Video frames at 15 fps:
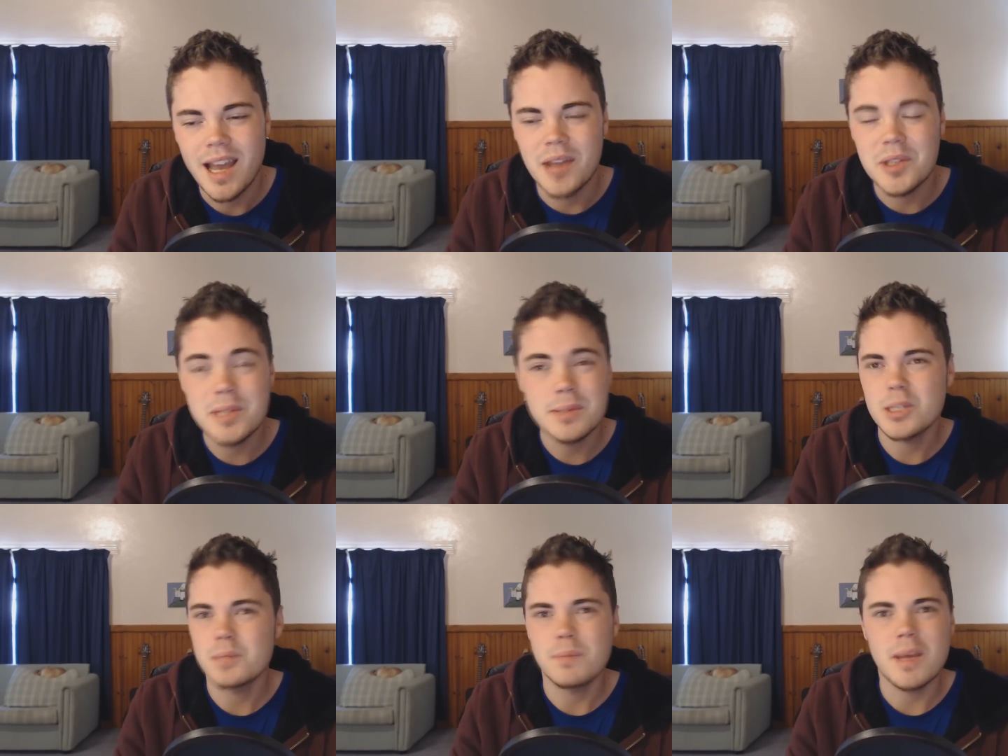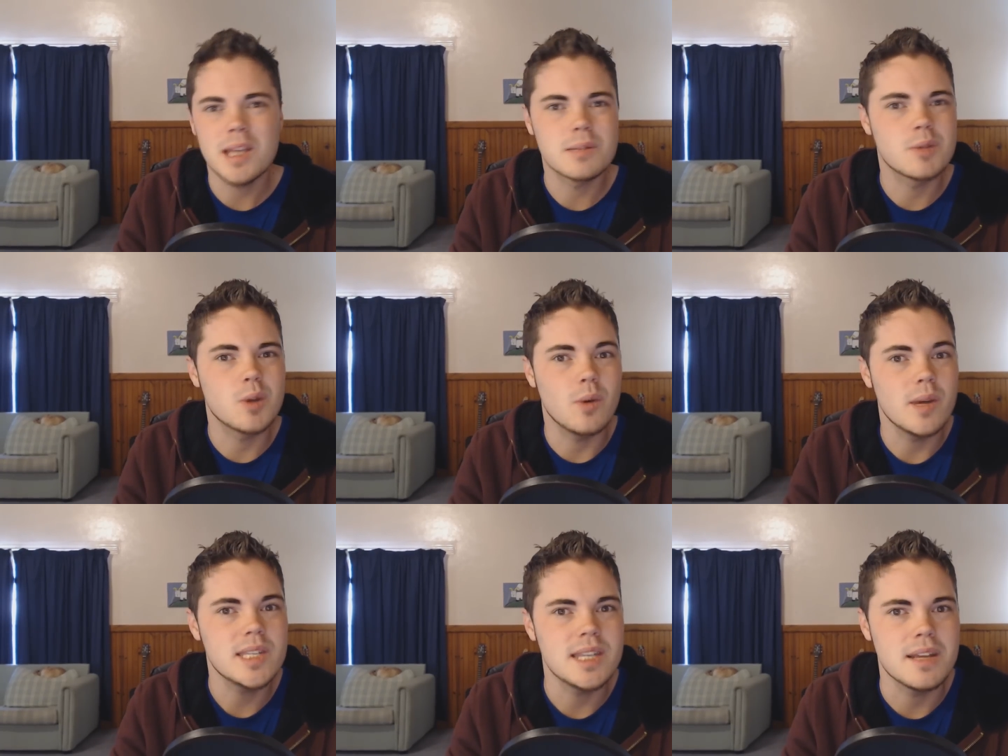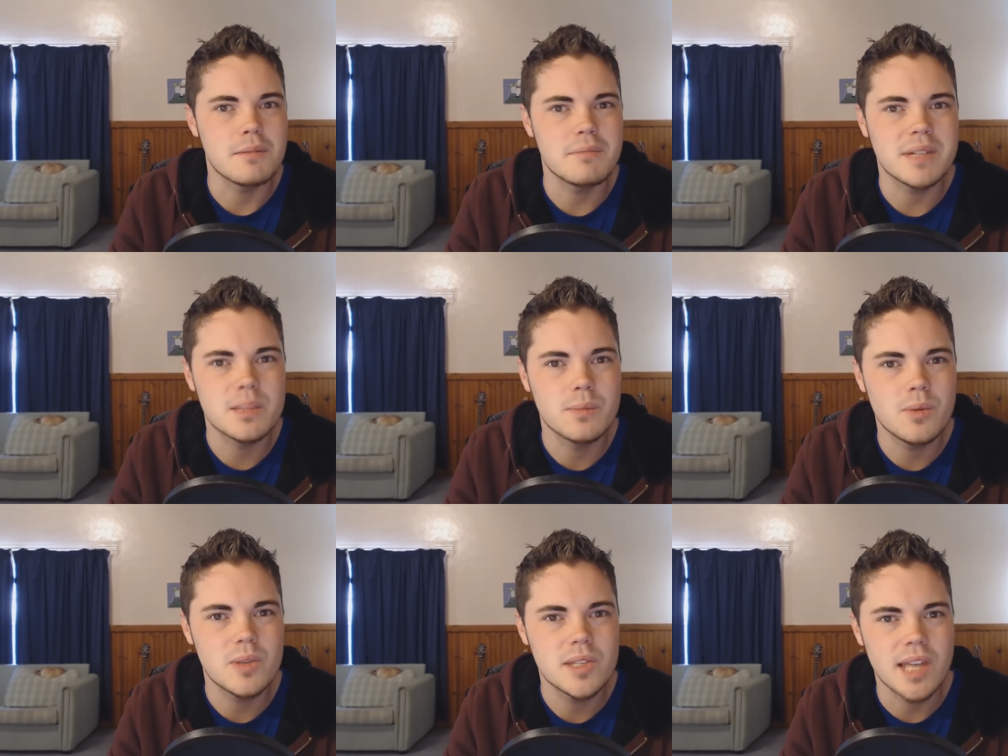This just makes questing
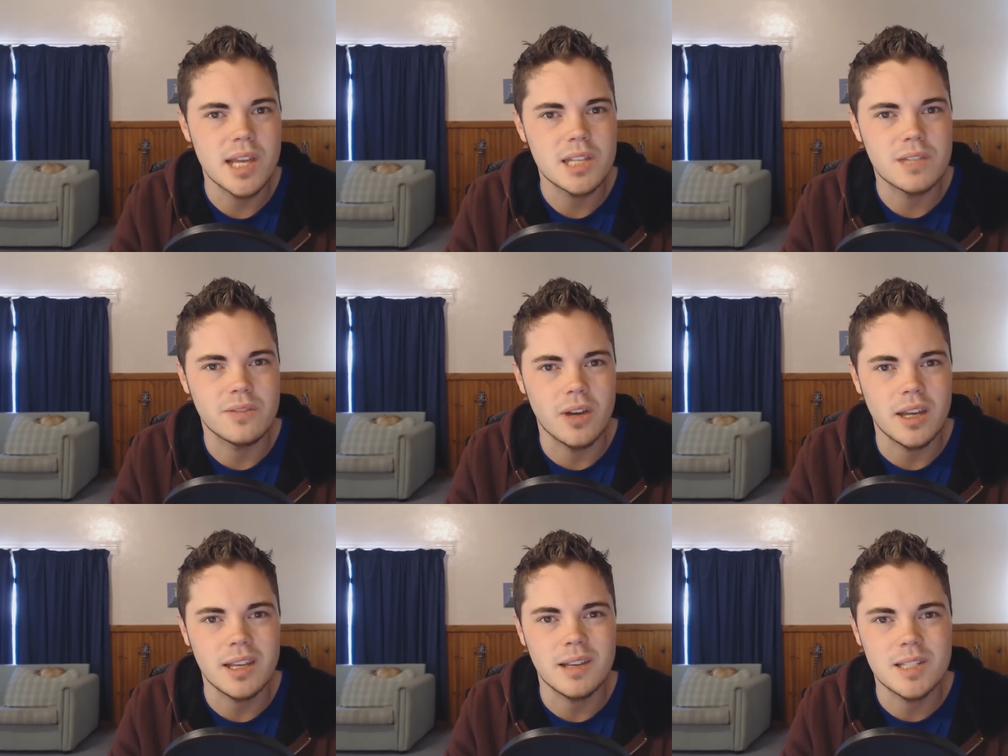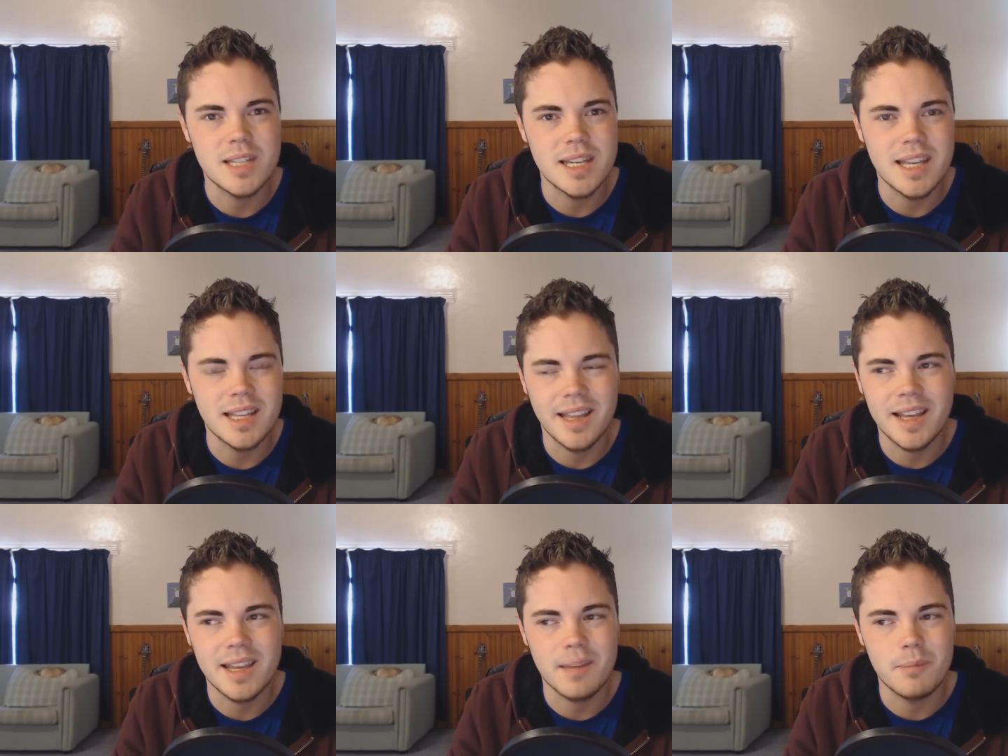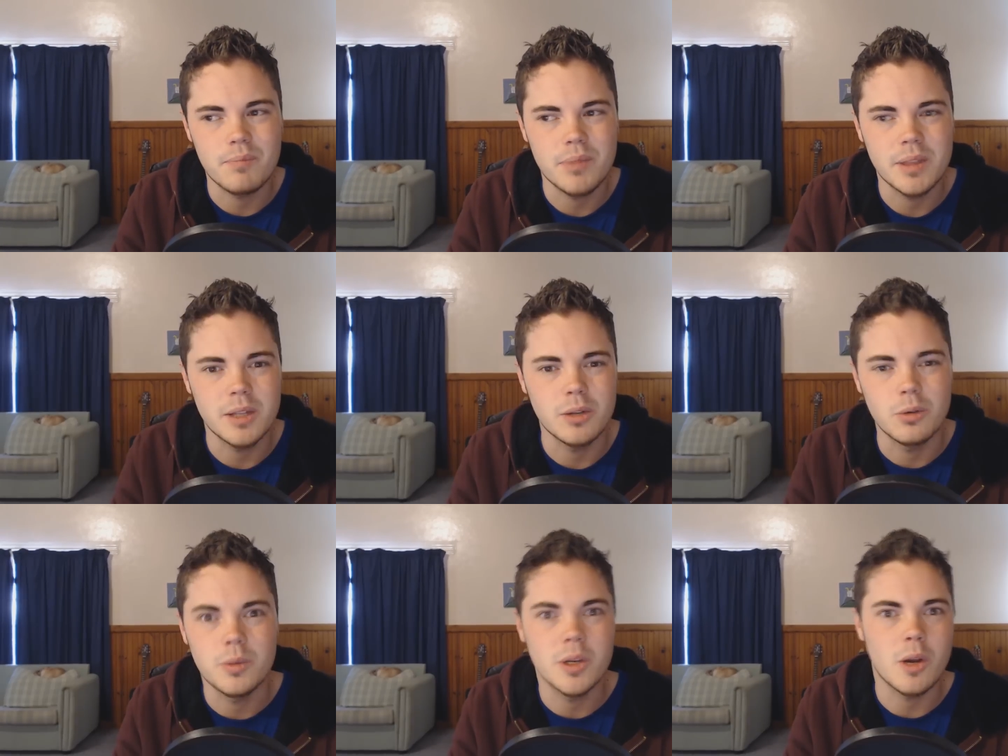much more satisfying to get like a
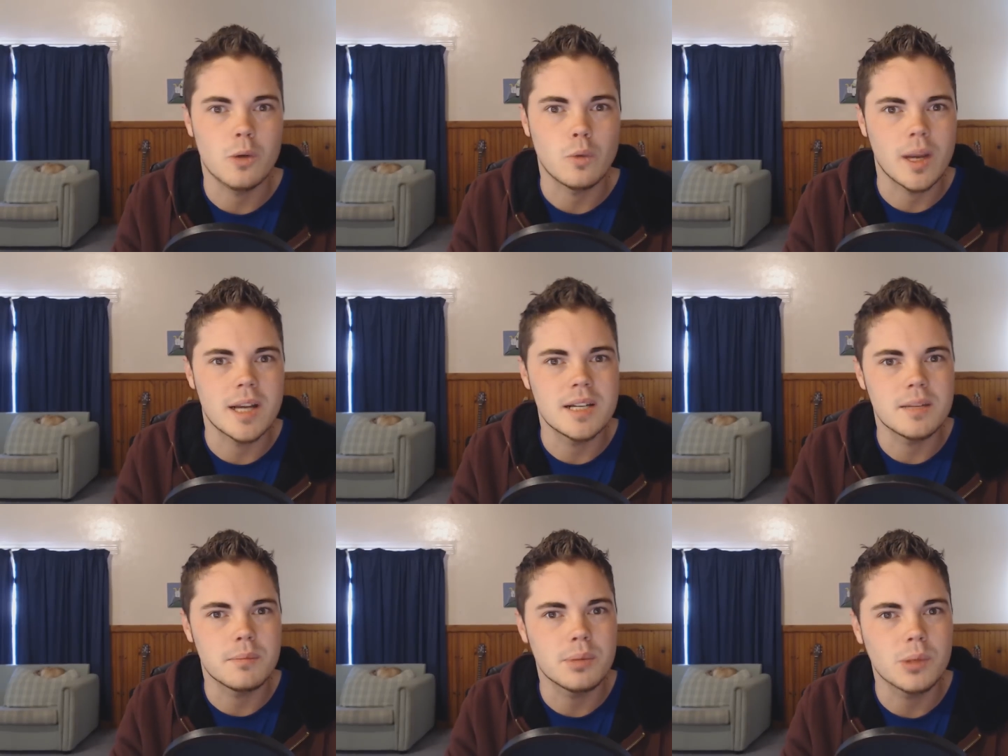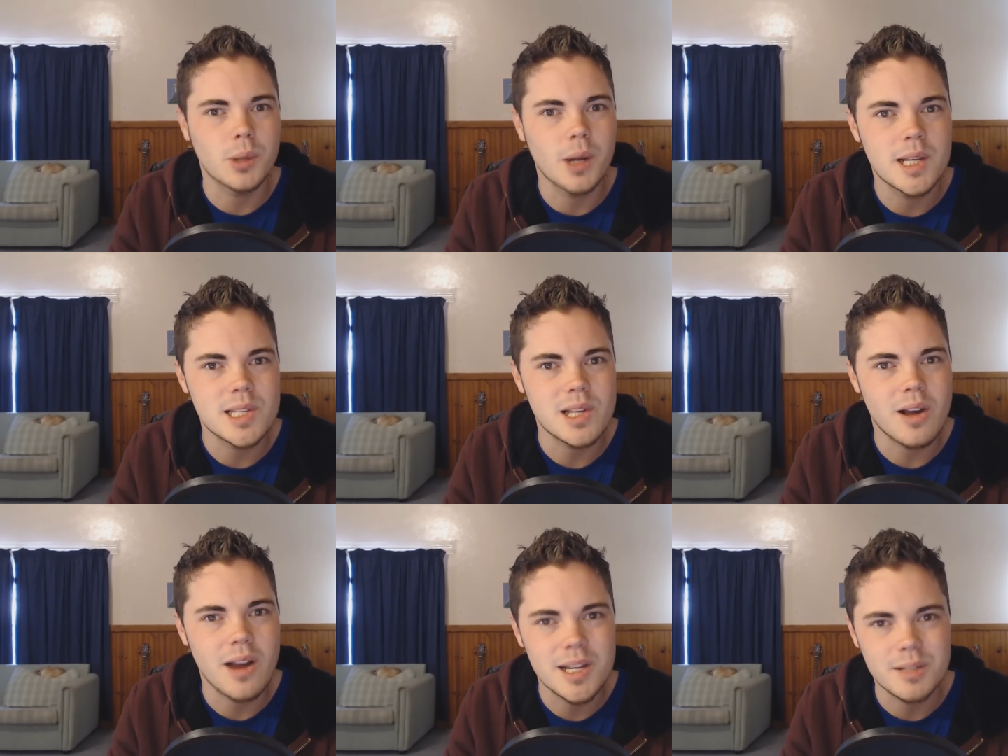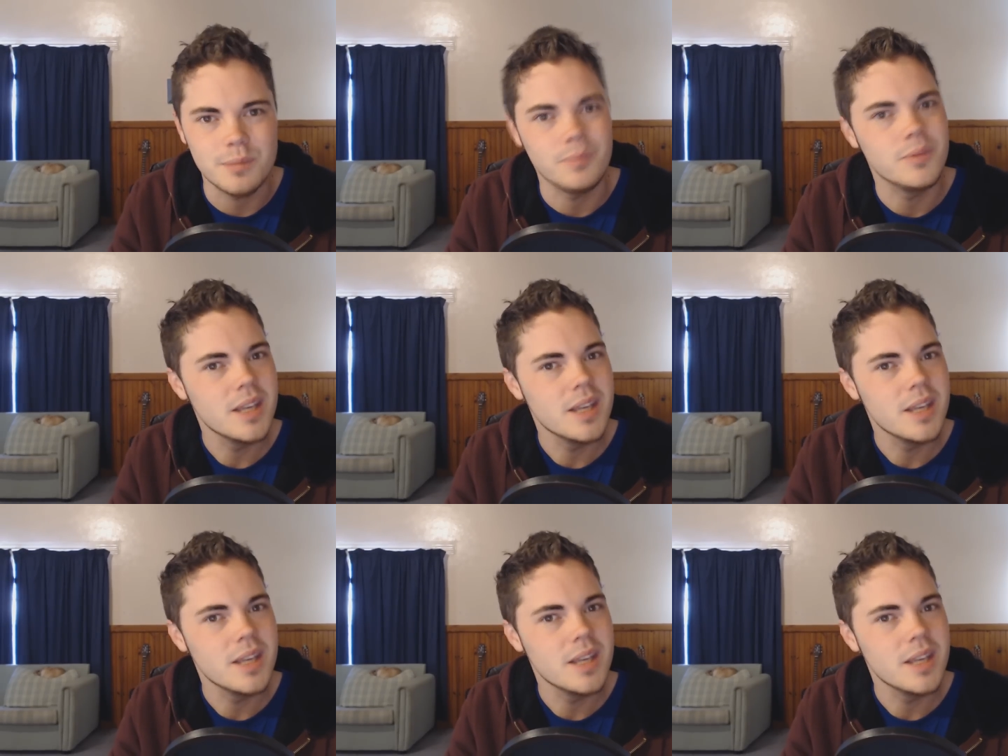little, random prize item.